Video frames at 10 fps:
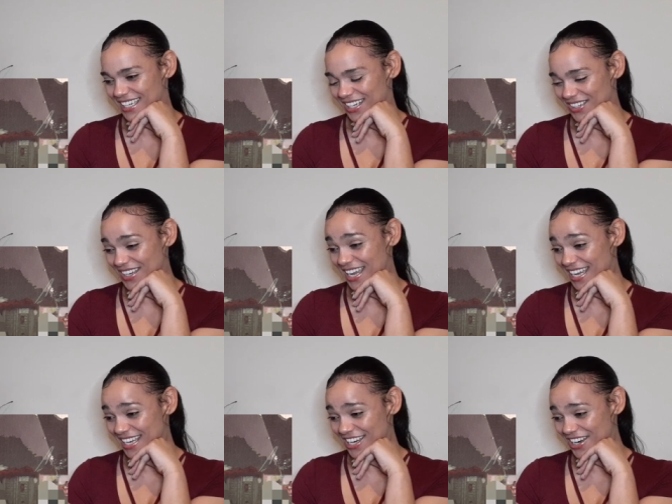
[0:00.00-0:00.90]

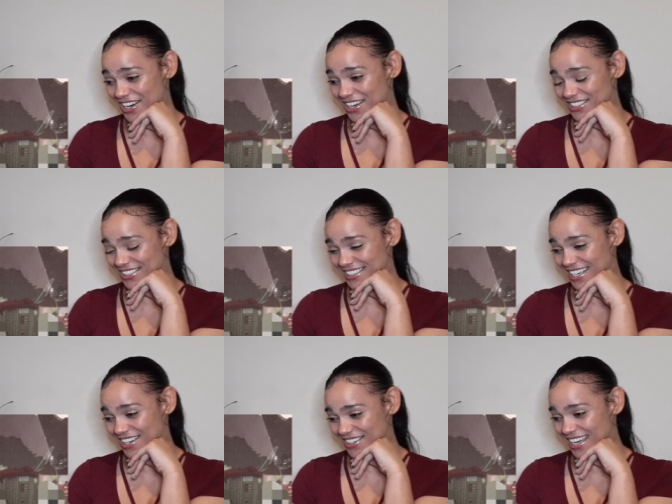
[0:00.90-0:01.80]
Okay, girl.
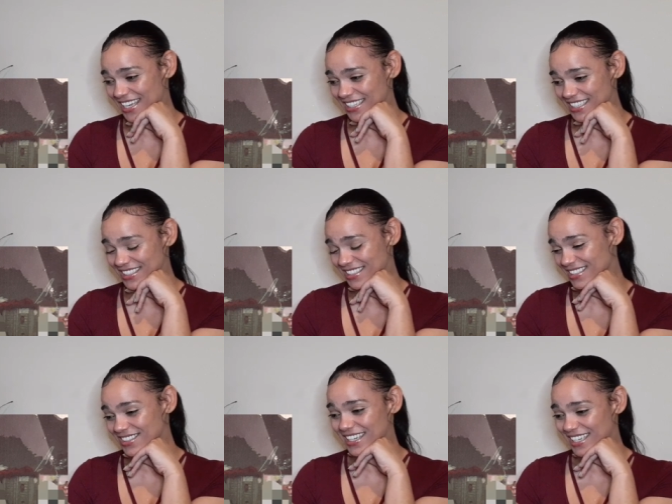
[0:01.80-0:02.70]
Yeah, okay,
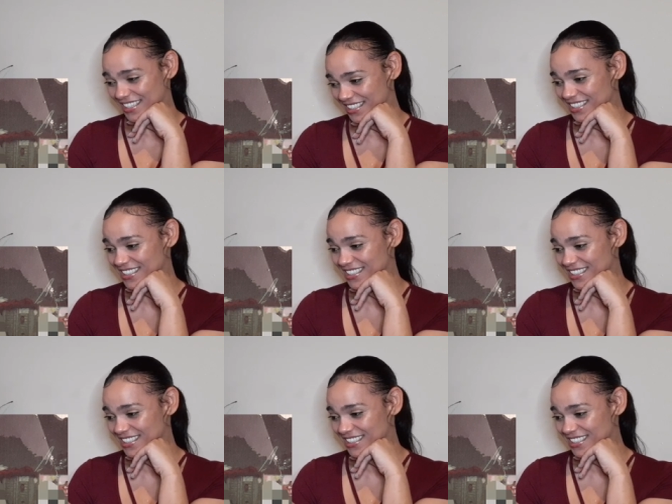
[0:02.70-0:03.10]
okay.